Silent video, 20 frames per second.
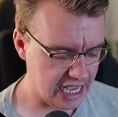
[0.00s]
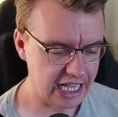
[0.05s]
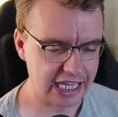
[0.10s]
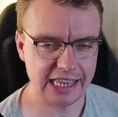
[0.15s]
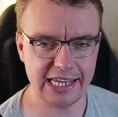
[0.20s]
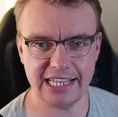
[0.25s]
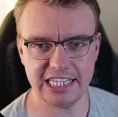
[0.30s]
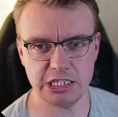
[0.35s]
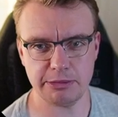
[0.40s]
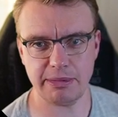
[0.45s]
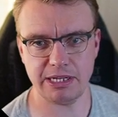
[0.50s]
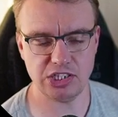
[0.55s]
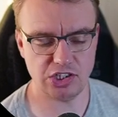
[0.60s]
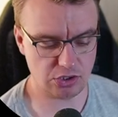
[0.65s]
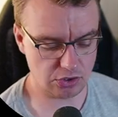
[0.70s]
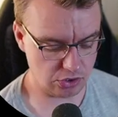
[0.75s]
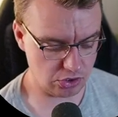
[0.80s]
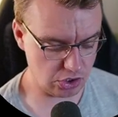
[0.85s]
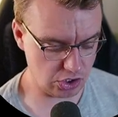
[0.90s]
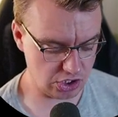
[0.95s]
Let's
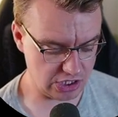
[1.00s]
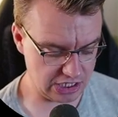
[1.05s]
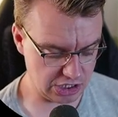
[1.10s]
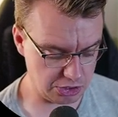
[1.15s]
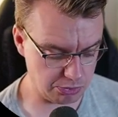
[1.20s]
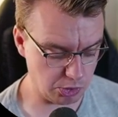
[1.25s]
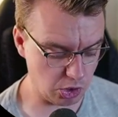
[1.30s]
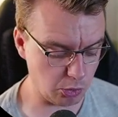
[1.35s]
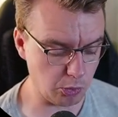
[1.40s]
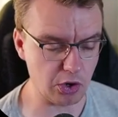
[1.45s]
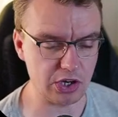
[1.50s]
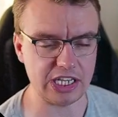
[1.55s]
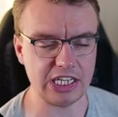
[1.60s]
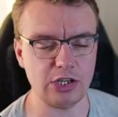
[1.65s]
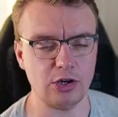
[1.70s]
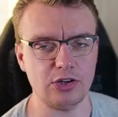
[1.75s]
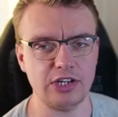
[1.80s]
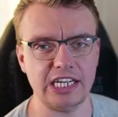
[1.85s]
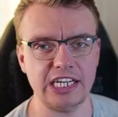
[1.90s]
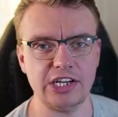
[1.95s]
imagine the system you're working
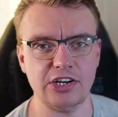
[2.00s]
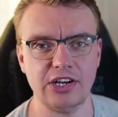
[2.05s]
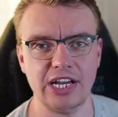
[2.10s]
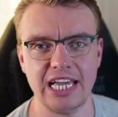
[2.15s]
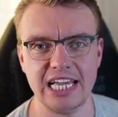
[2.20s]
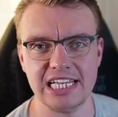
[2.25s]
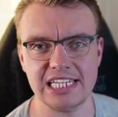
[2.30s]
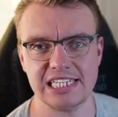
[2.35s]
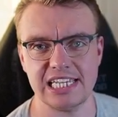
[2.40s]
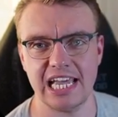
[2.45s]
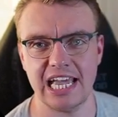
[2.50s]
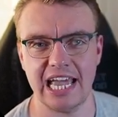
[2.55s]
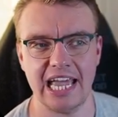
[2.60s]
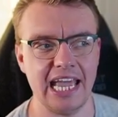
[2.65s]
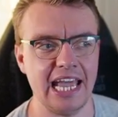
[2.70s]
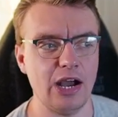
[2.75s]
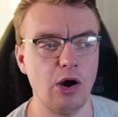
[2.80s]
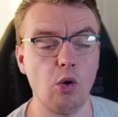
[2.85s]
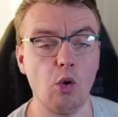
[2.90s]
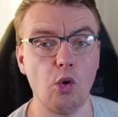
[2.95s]
on here is
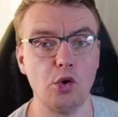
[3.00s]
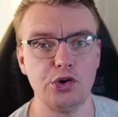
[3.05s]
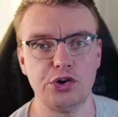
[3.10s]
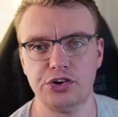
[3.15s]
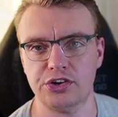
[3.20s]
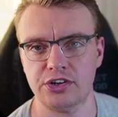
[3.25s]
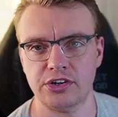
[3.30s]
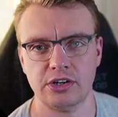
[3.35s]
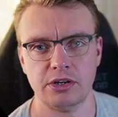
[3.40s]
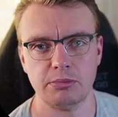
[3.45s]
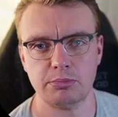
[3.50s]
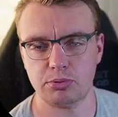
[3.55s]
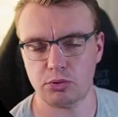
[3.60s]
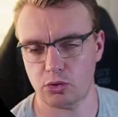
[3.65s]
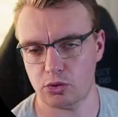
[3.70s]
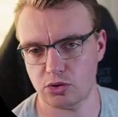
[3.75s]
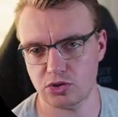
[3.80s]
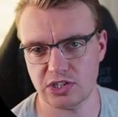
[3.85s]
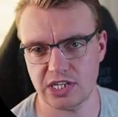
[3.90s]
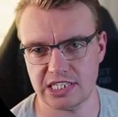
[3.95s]
a order
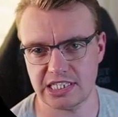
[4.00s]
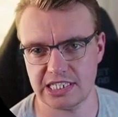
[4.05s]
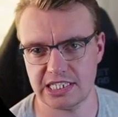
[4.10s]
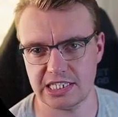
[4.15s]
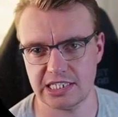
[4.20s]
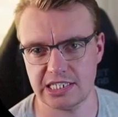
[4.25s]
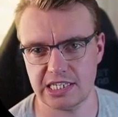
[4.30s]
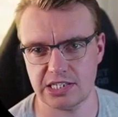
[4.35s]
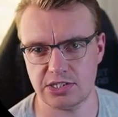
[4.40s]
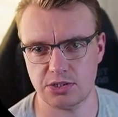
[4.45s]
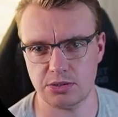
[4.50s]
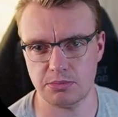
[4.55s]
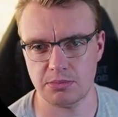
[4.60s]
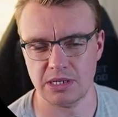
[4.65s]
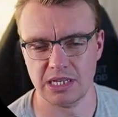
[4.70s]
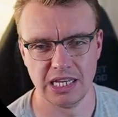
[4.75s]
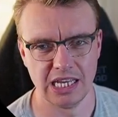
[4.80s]
processing system.